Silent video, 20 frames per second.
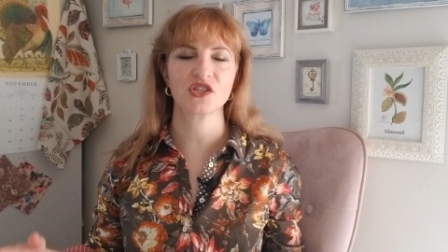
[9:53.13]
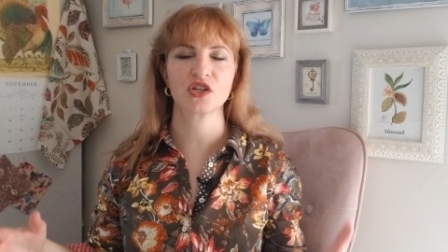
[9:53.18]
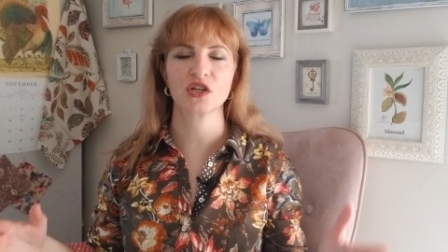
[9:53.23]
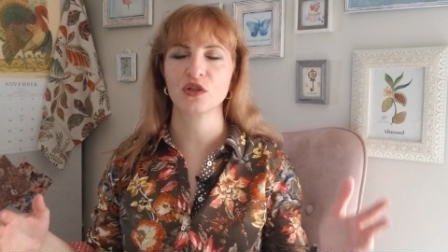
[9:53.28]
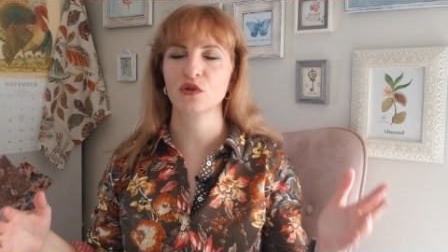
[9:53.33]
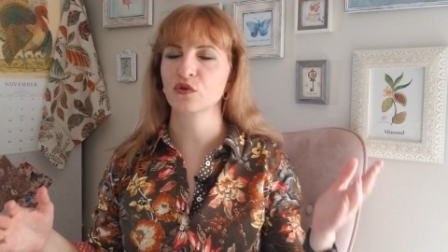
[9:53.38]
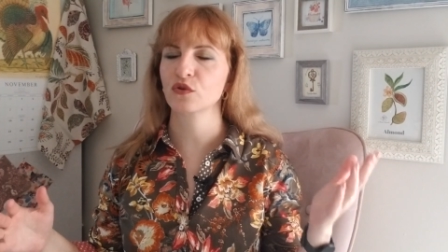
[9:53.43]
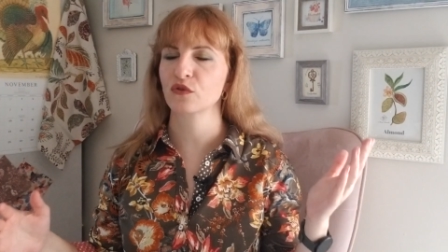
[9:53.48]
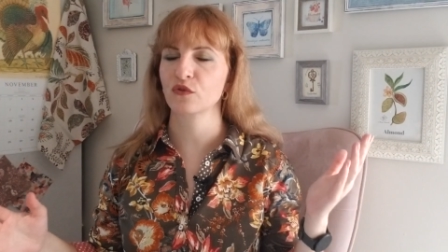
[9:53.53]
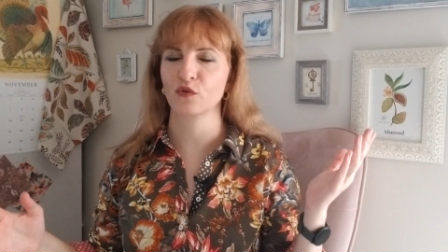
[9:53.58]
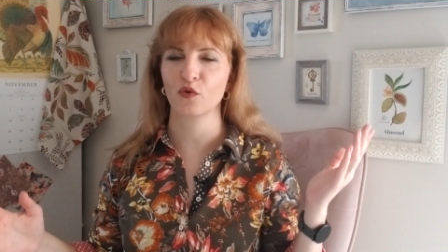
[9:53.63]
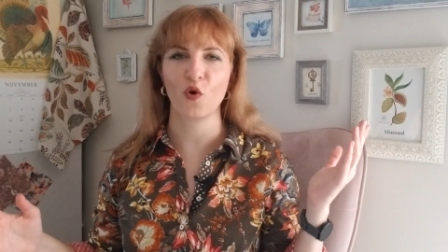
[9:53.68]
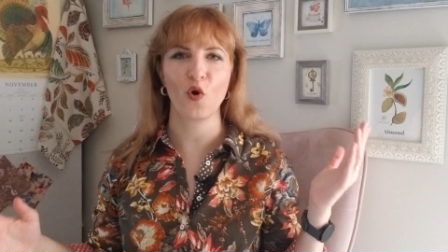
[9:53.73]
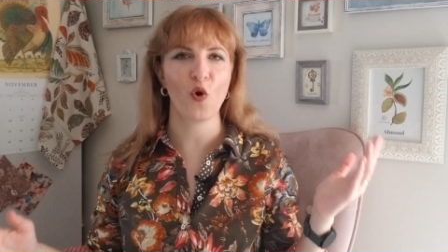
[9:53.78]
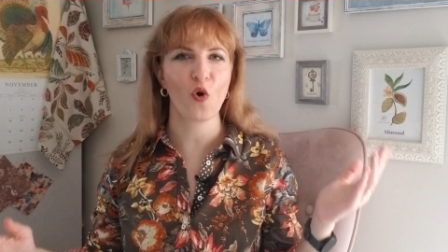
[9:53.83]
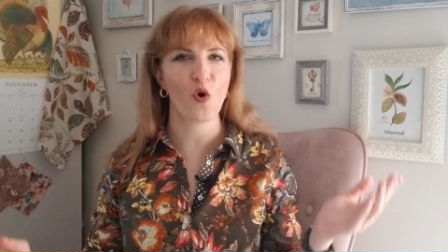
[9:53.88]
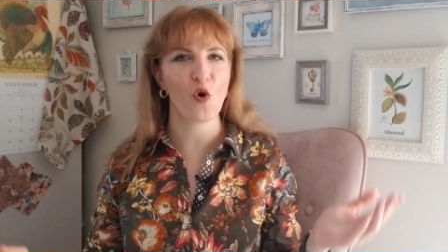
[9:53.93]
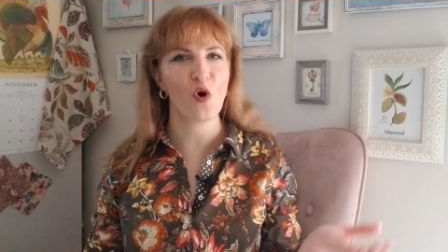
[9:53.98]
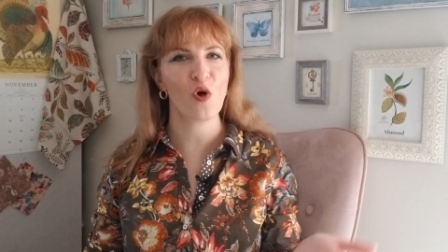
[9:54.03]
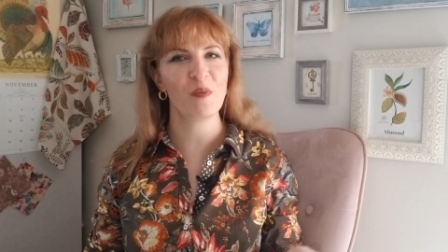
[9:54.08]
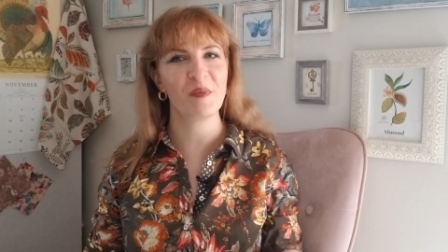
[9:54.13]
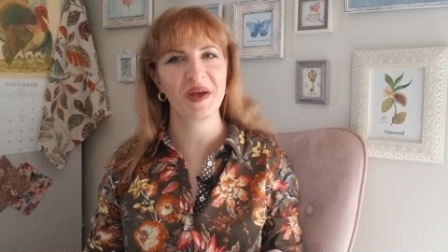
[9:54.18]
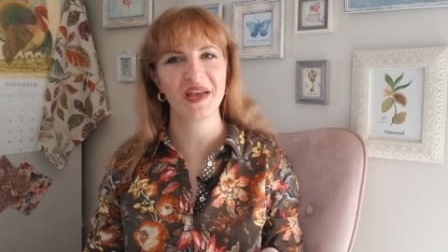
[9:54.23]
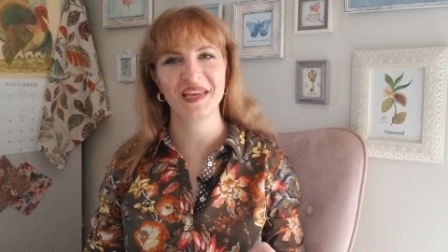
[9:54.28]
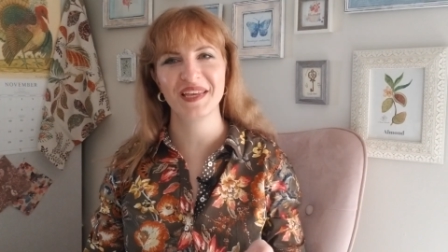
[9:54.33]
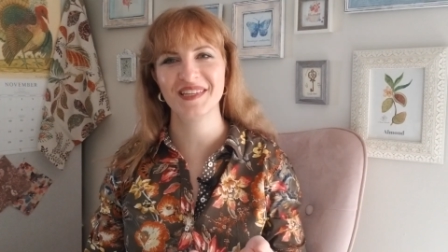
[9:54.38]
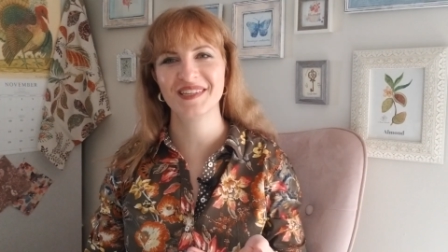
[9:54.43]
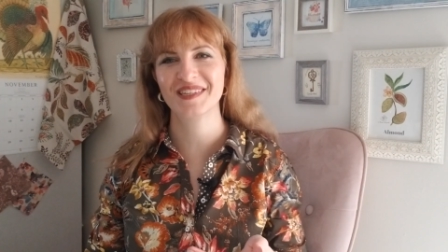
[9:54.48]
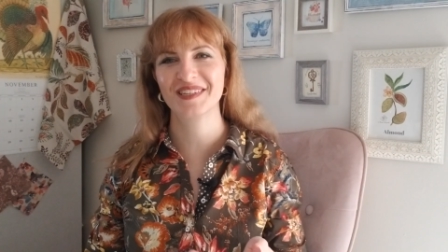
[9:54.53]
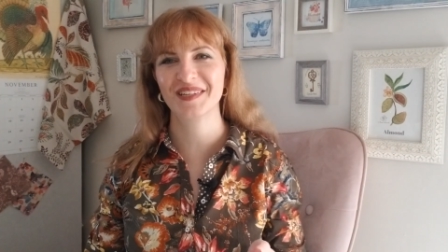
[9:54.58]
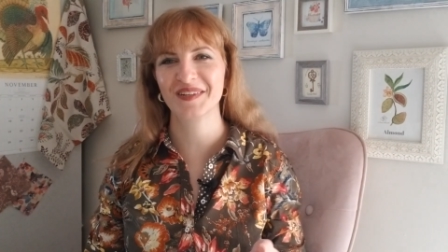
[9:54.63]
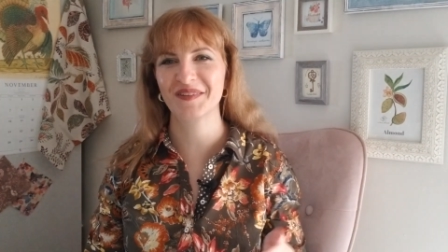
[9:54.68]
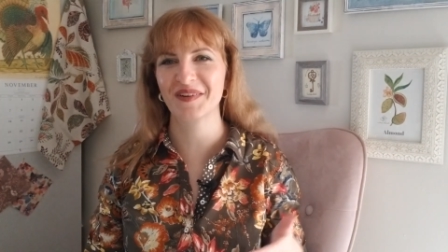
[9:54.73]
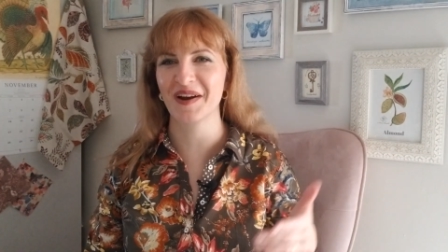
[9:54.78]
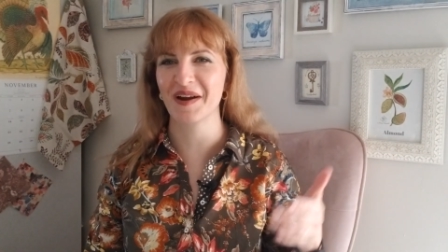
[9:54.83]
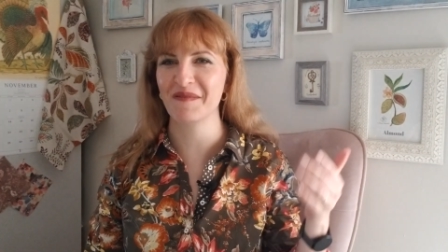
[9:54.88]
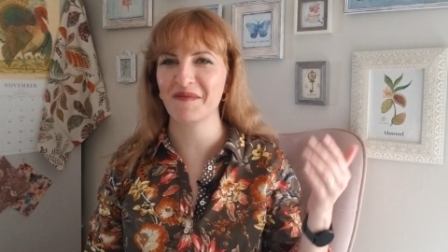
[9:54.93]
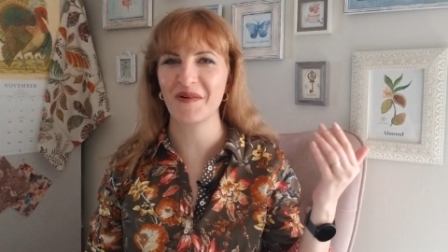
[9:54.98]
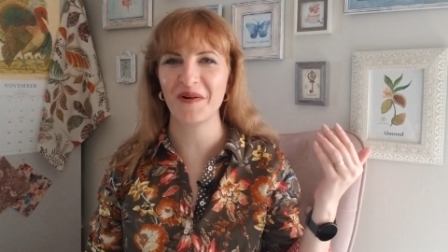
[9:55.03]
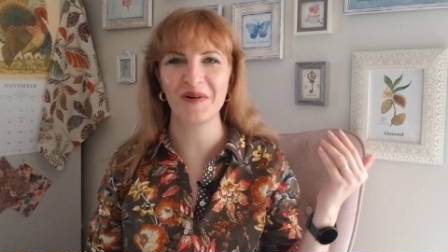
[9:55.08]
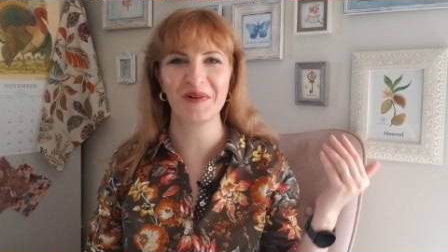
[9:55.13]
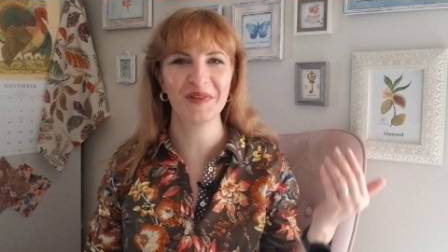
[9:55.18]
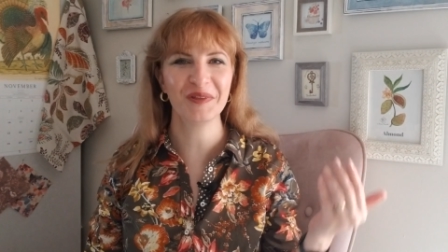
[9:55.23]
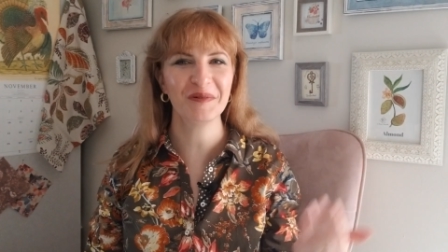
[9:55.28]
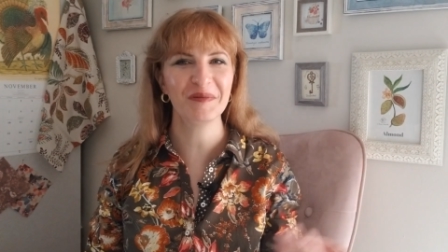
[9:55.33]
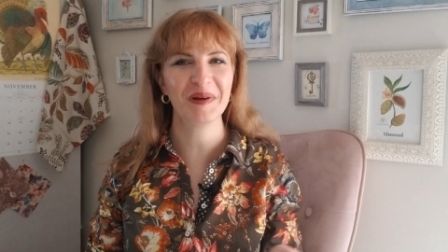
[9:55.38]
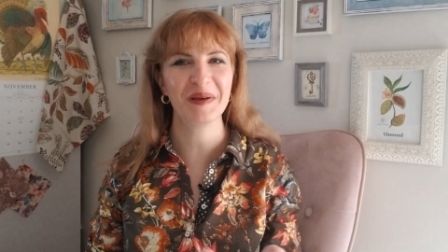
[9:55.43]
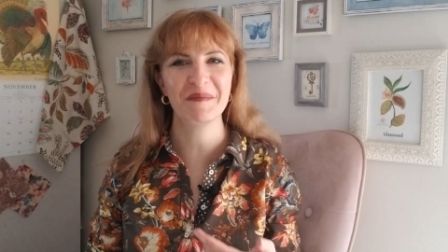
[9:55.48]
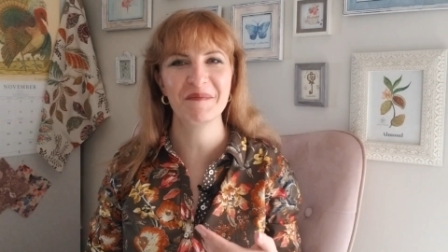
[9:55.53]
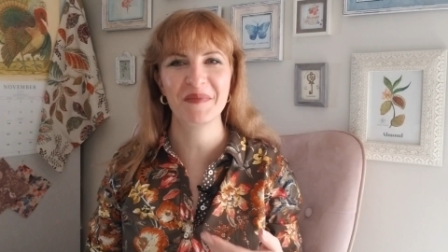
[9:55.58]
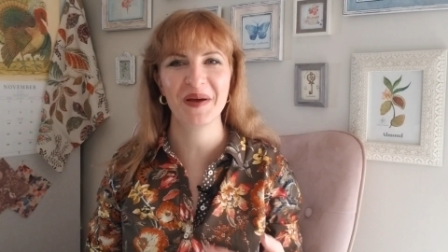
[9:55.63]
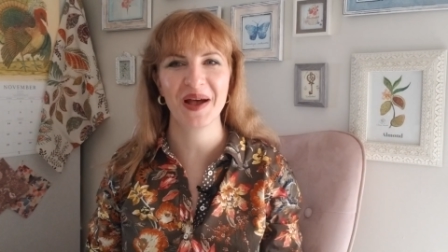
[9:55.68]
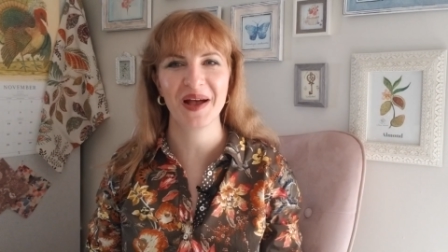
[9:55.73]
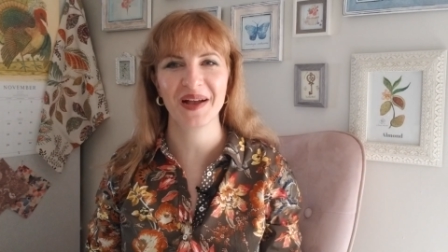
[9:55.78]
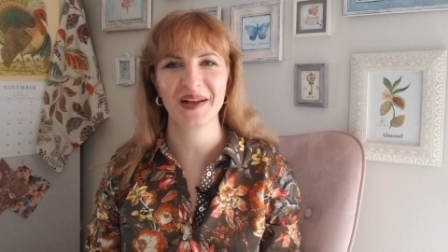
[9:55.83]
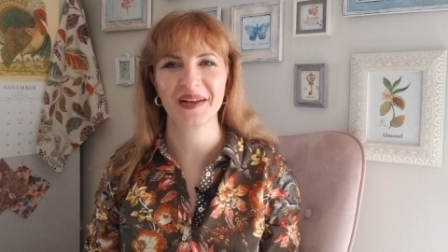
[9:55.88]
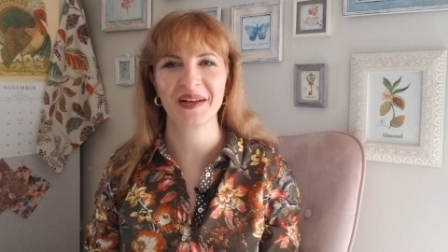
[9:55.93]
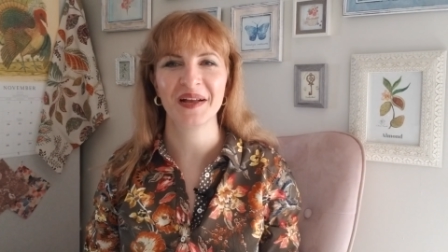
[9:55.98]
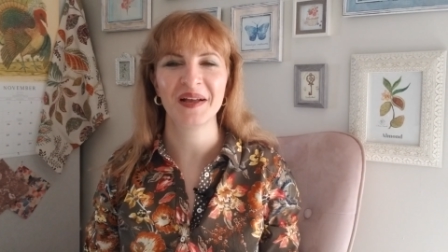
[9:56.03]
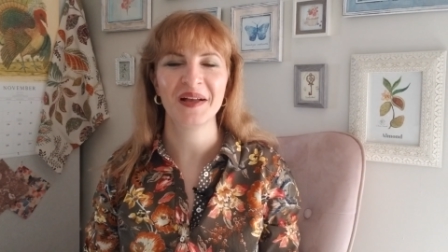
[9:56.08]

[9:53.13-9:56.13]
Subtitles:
She looked through all my Instagram all the way back,